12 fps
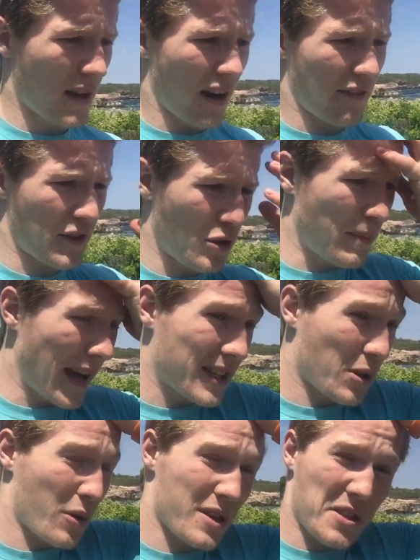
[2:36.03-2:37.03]
A few
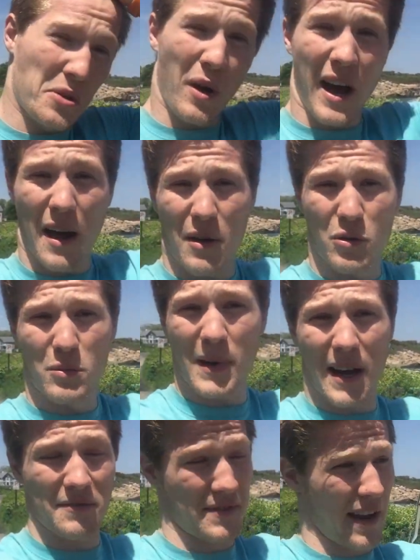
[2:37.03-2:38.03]
mentors whom
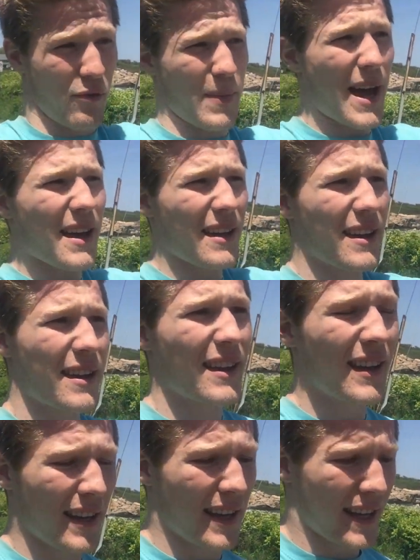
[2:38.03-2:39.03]
I've never met
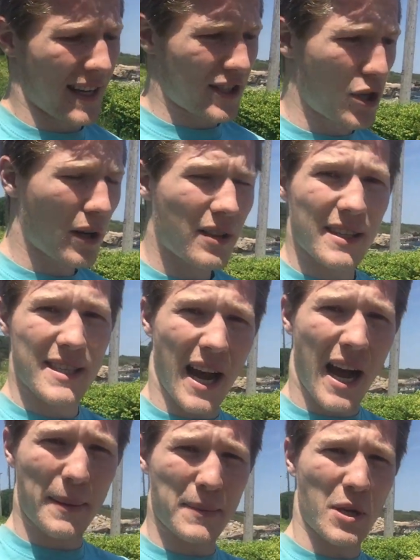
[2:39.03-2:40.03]
took the
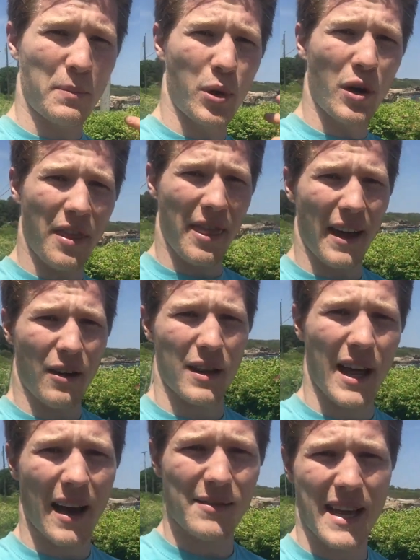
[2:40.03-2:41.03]
time to put their
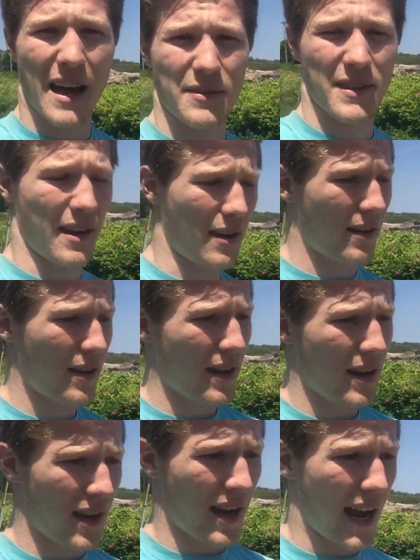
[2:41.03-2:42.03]
lives out there
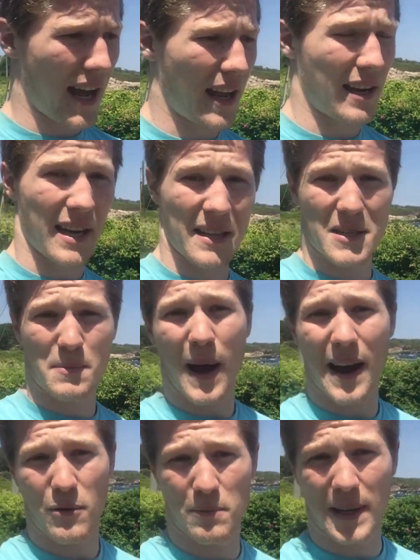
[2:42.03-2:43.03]
and
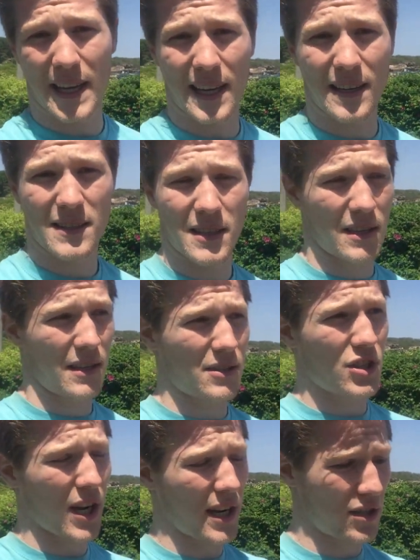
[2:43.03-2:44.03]
inspired me to
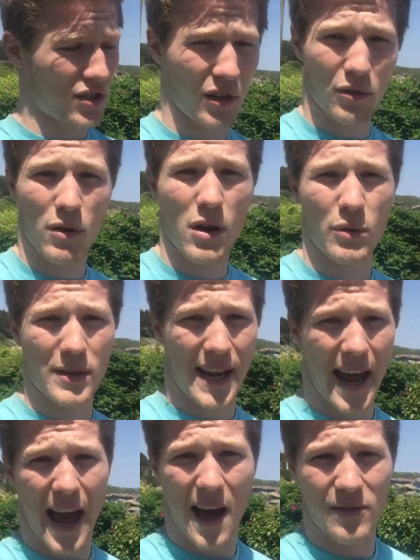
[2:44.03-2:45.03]
change and grow and to
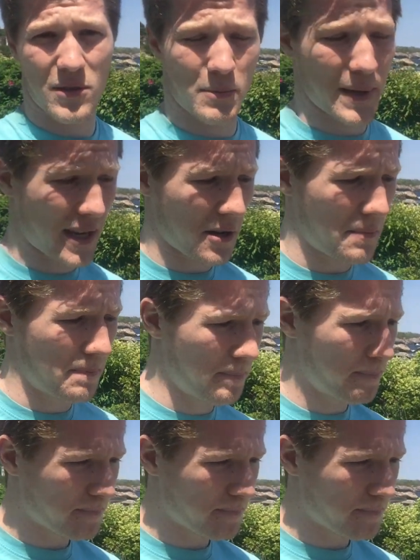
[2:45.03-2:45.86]
have and to become.